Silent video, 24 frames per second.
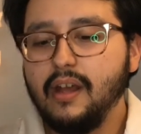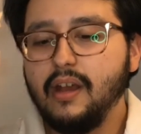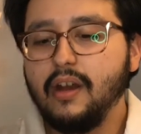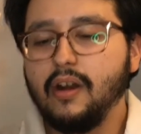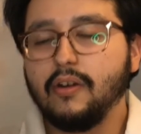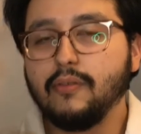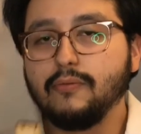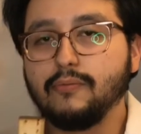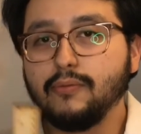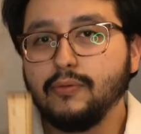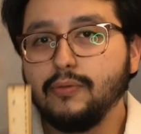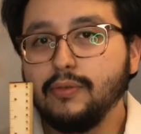
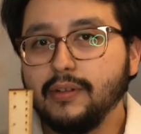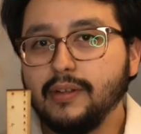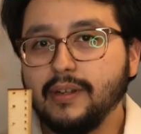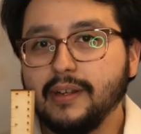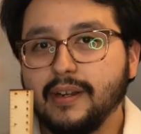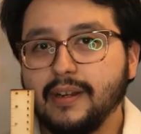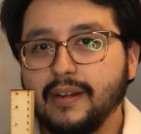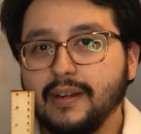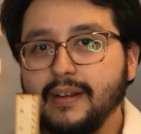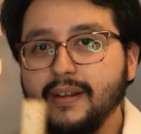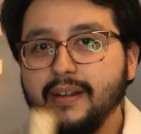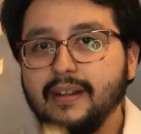a
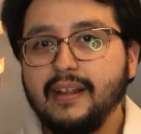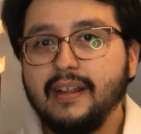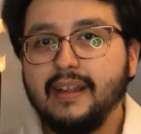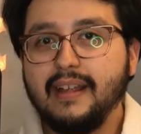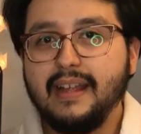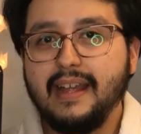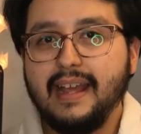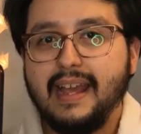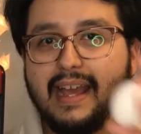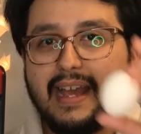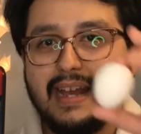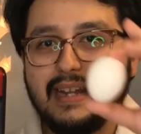ruler,
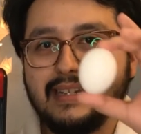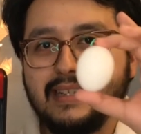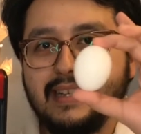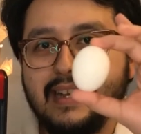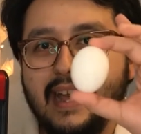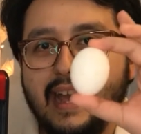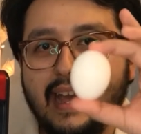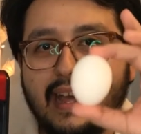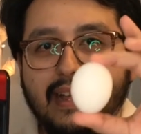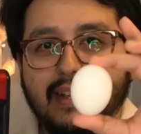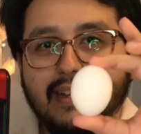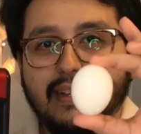and an
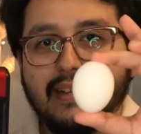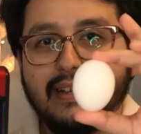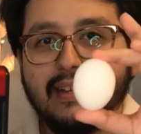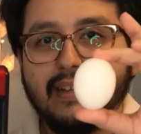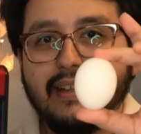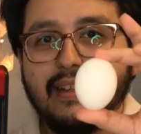egg.